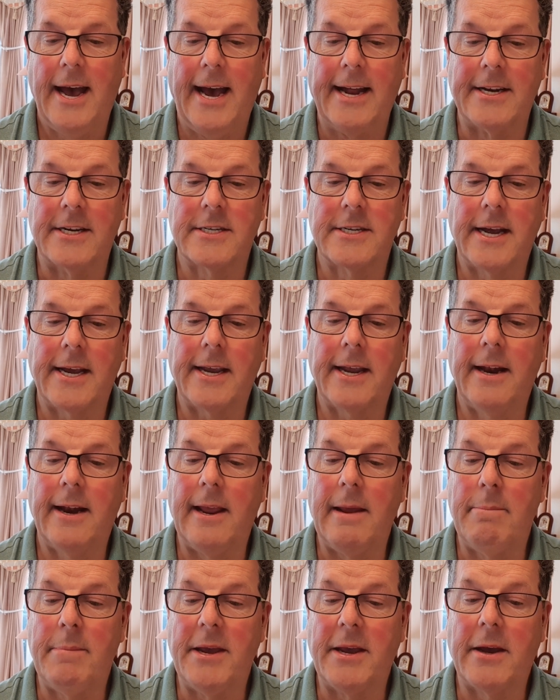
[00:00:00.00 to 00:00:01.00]
And
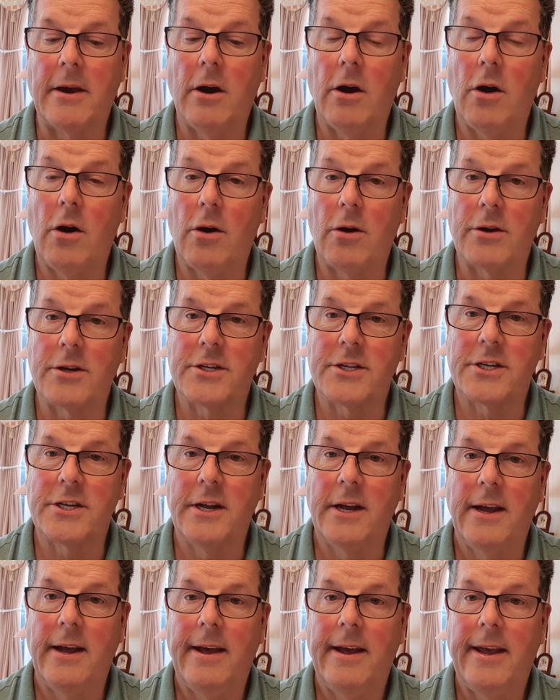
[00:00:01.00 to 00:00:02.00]
secondly, because
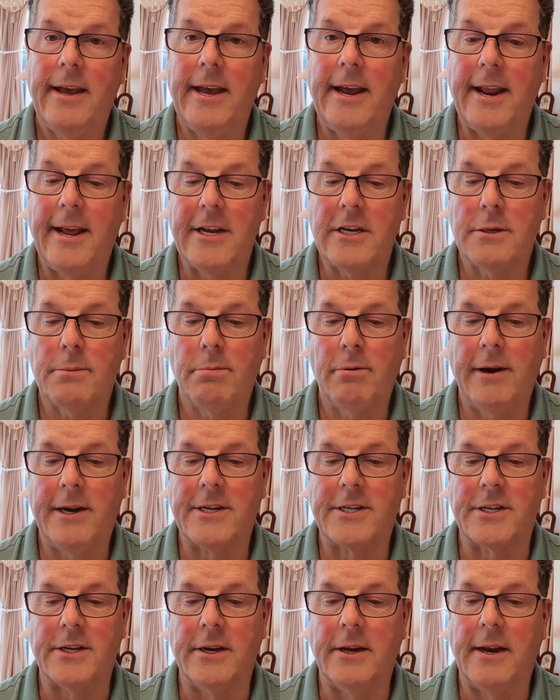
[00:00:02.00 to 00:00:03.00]
it is
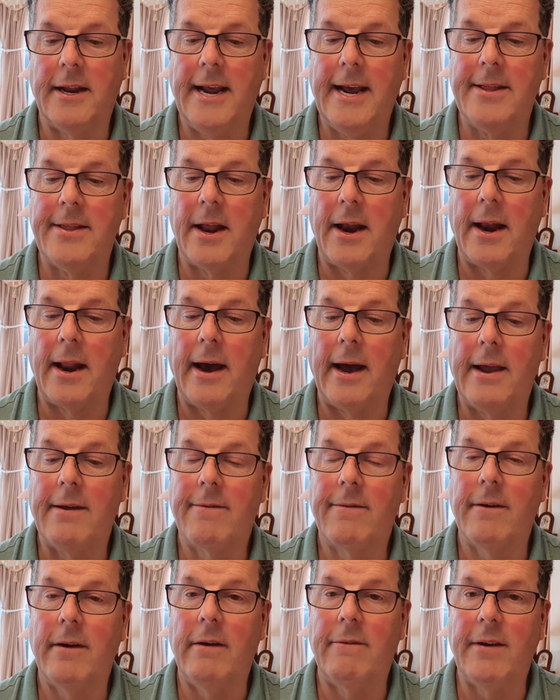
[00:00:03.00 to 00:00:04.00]
present in the
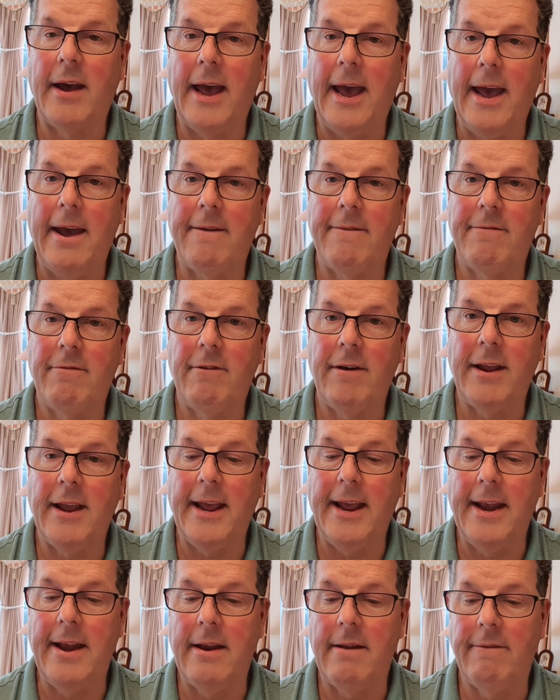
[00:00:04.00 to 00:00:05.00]
life of every
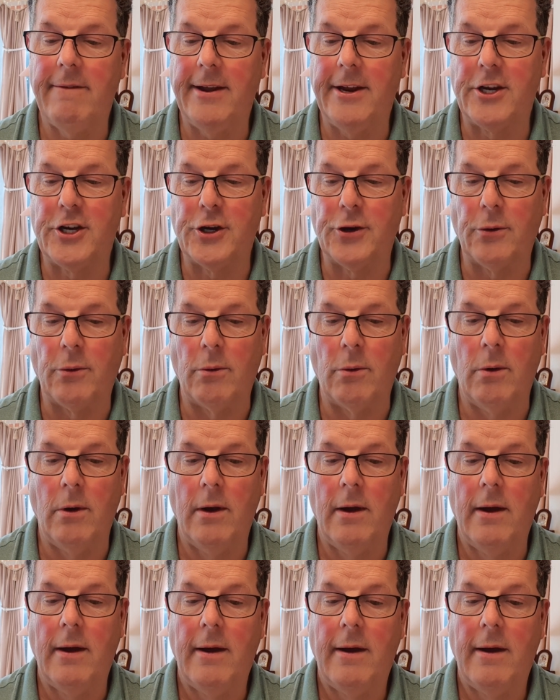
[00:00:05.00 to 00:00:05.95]
individual